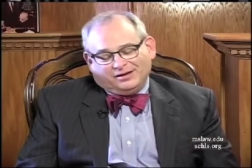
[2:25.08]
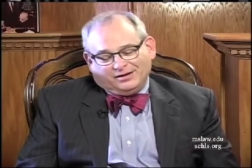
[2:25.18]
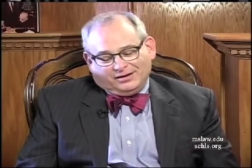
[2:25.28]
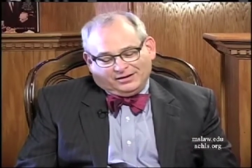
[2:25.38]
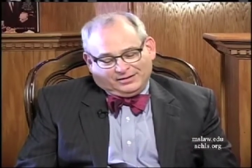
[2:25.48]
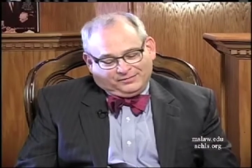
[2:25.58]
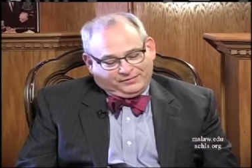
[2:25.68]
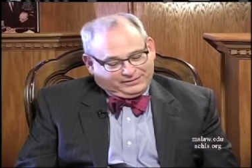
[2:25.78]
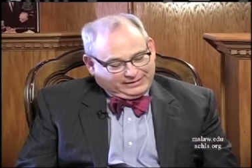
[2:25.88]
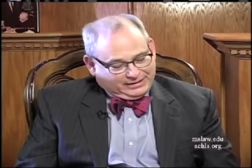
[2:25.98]
uh, Phil
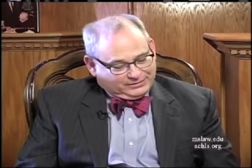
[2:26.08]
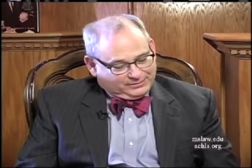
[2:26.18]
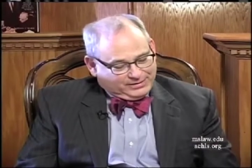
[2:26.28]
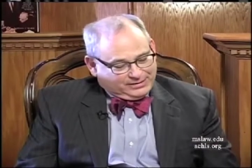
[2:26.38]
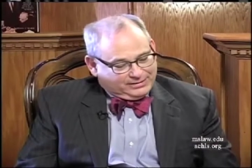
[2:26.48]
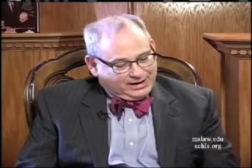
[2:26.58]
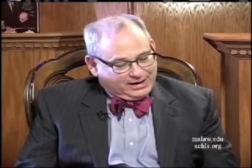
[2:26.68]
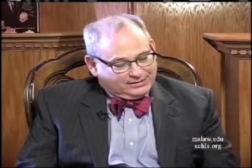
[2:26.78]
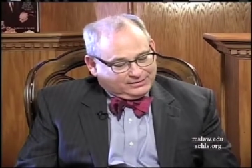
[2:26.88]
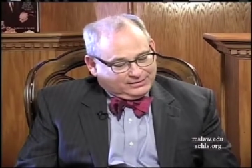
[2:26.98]
tells me that
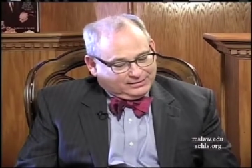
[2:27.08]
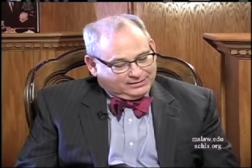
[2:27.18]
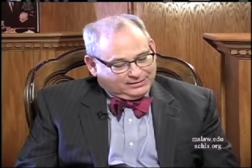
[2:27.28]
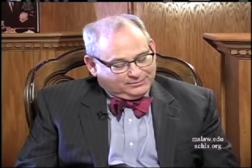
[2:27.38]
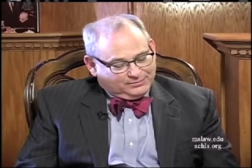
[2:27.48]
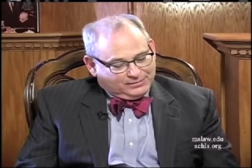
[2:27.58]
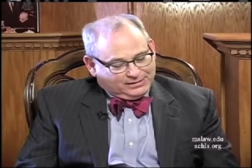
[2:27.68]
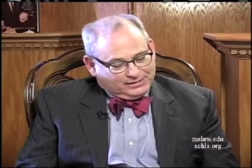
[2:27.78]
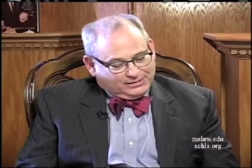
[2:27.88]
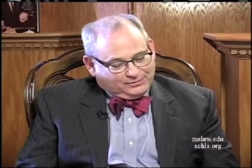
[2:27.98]
um,
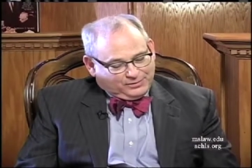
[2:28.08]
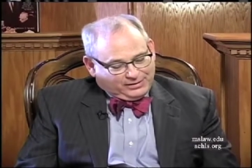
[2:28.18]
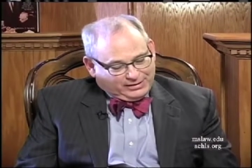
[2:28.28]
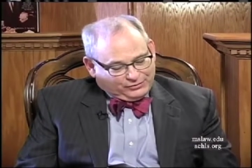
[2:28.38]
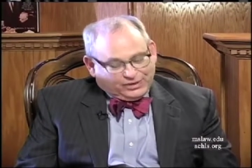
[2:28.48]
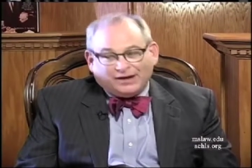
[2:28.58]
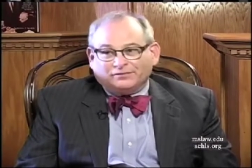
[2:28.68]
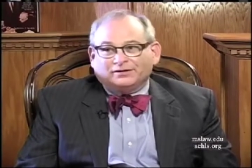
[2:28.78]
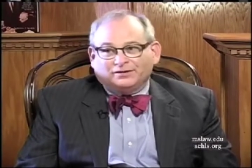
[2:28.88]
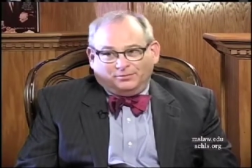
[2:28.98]
when they
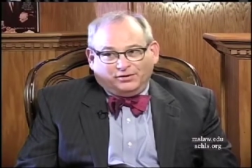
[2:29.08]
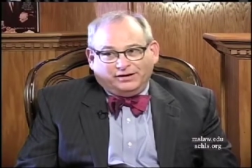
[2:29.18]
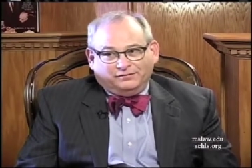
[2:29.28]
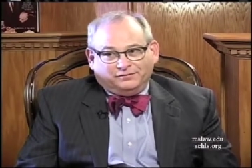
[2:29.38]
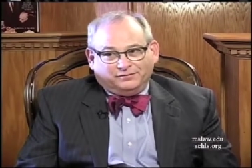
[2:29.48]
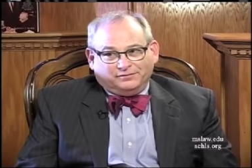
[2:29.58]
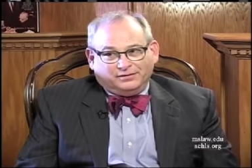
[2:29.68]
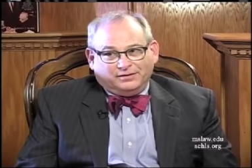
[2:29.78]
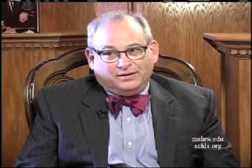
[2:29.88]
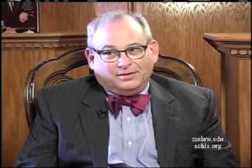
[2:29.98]
drafted the brief,
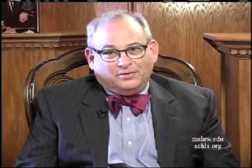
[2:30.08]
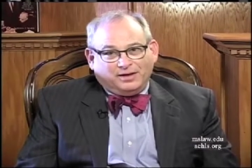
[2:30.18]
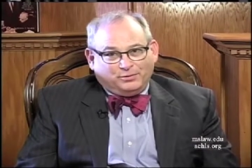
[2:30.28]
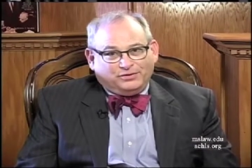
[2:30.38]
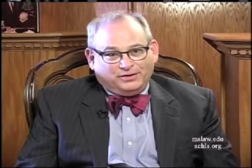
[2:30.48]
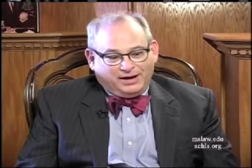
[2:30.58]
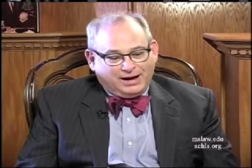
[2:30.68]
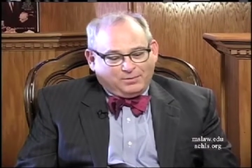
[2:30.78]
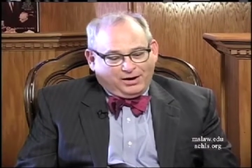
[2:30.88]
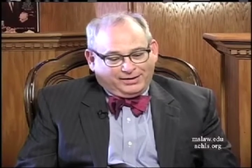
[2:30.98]
they put the name
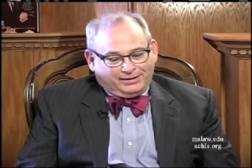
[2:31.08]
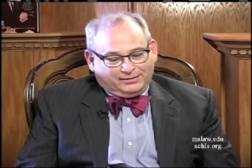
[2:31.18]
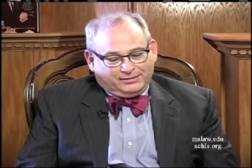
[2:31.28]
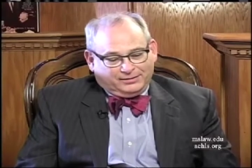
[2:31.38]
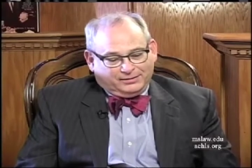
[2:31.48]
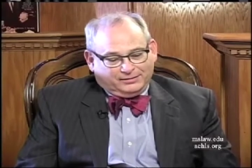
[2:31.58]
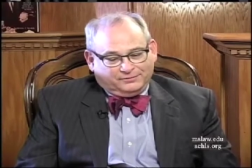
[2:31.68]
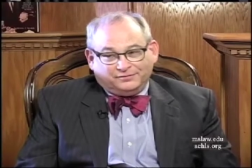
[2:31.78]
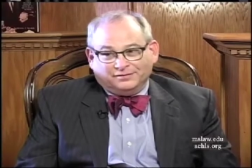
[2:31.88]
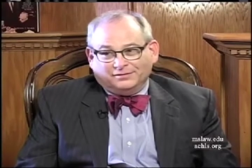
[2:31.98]
on it of
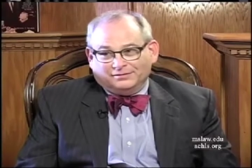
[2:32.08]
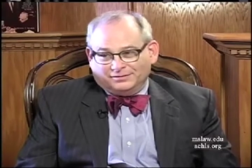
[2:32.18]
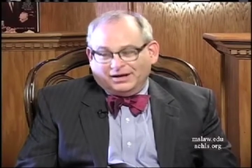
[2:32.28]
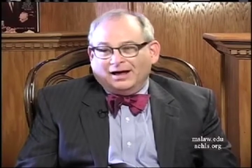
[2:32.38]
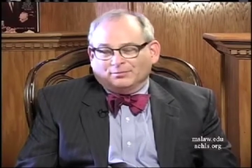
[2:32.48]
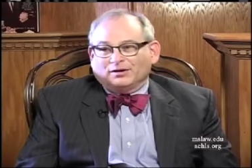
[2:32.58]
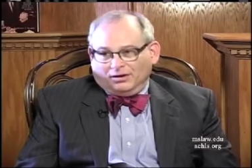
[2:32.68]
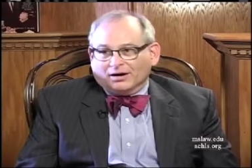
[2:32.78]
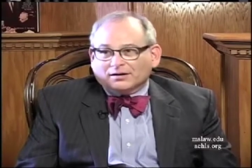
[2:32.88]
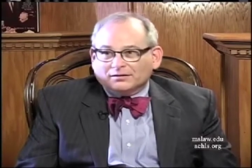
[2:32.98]
yeah. Tom
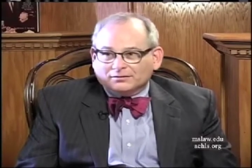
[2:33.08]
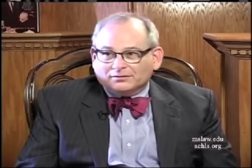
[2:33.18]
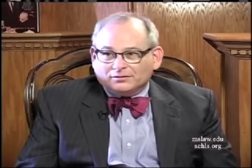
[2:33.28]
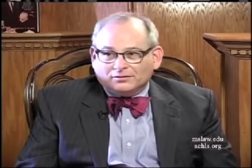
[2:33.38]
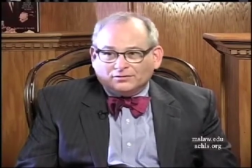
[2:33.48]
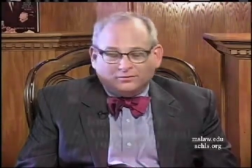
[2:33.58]
Clark, yeah. who